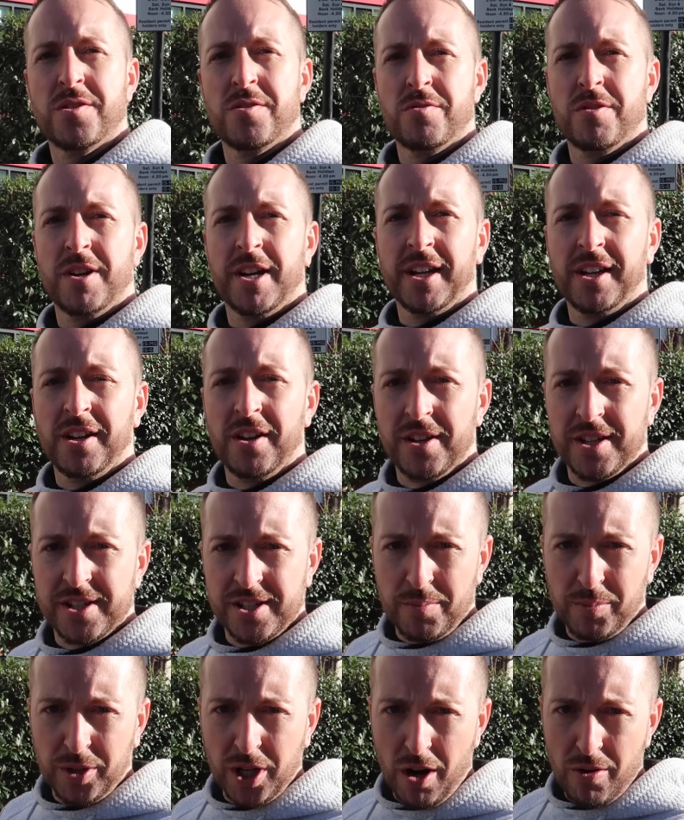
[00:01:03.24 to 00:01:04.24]
Right then guys,
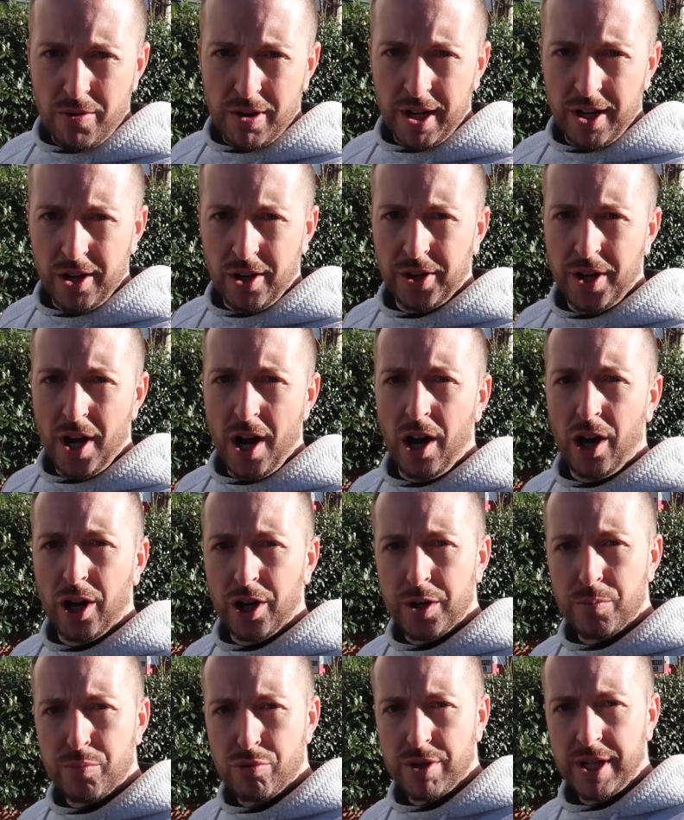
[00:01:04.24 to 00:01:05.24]
I'm currently on
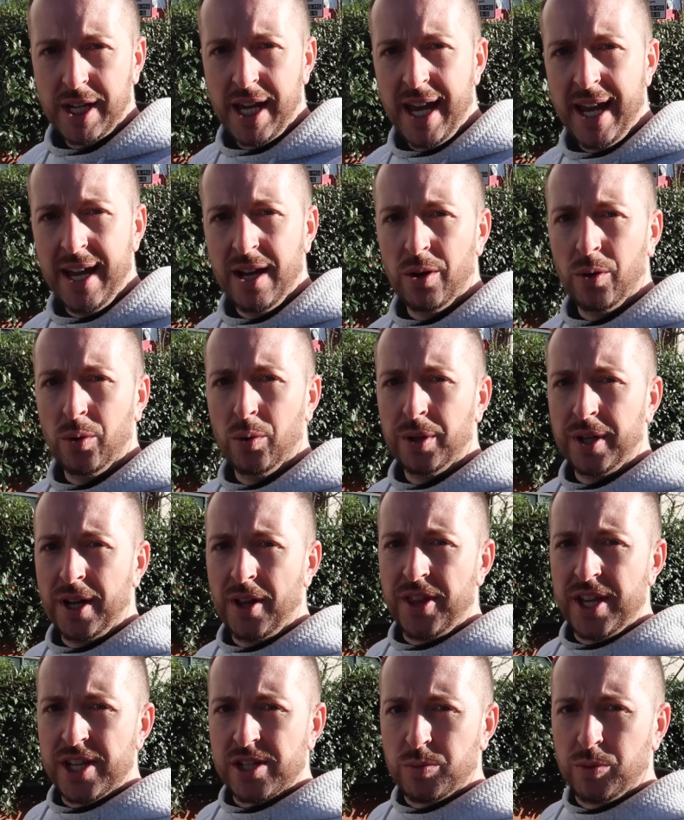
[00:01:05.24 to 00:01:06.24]
Highbury Hill. Now
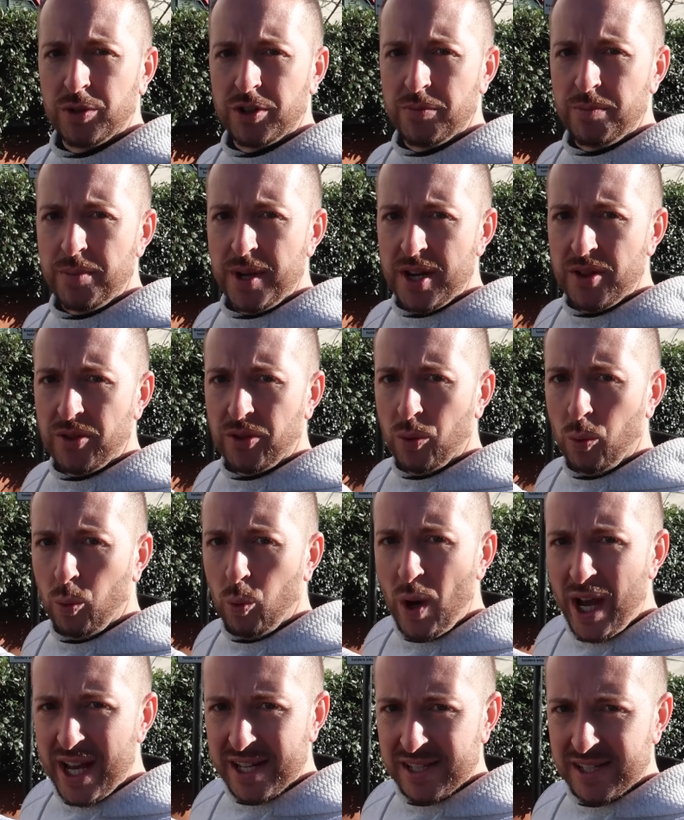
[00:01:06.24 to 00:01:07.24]
this would have been the
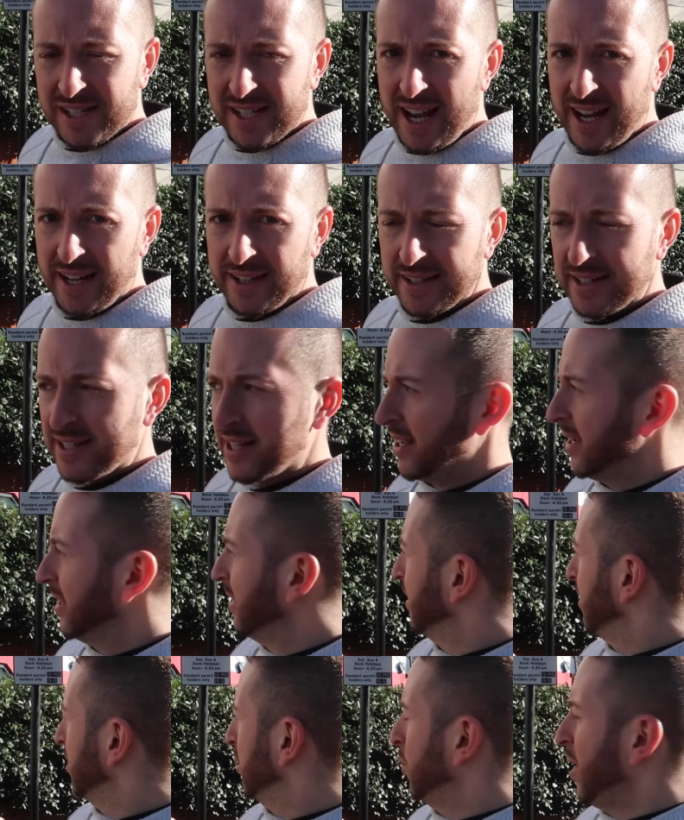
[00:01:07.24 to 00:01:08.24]
west stand,
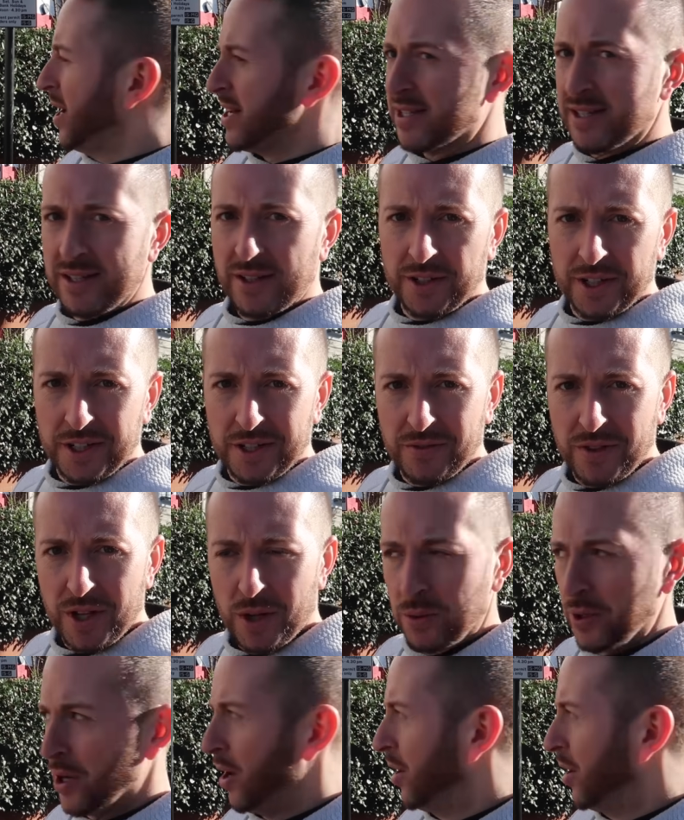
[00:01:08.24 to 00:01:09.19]
the west side of the old